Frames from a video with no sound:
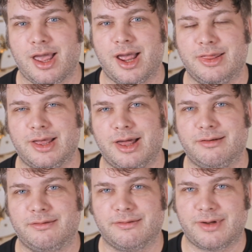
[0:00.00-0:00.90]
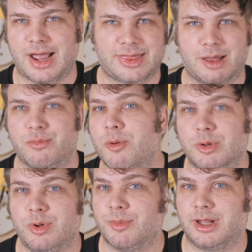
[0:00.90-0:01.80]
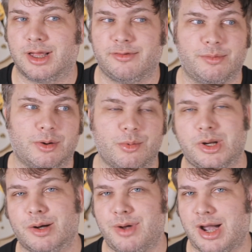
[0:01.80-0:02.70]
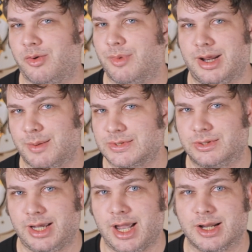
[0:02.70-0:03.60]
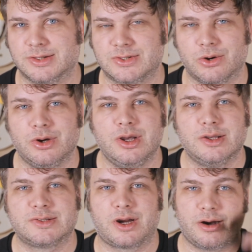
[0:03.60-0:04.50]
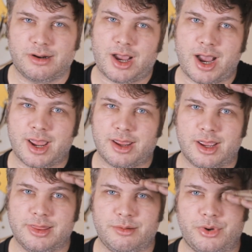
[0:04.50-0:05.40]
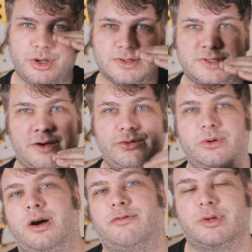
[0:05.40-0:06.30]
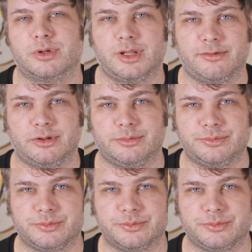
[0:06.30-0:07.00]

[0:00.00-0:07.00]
And then at that moment we might love it, but when we come back we might absolutely hate it. So start high and then bring yourself to a comfortable level.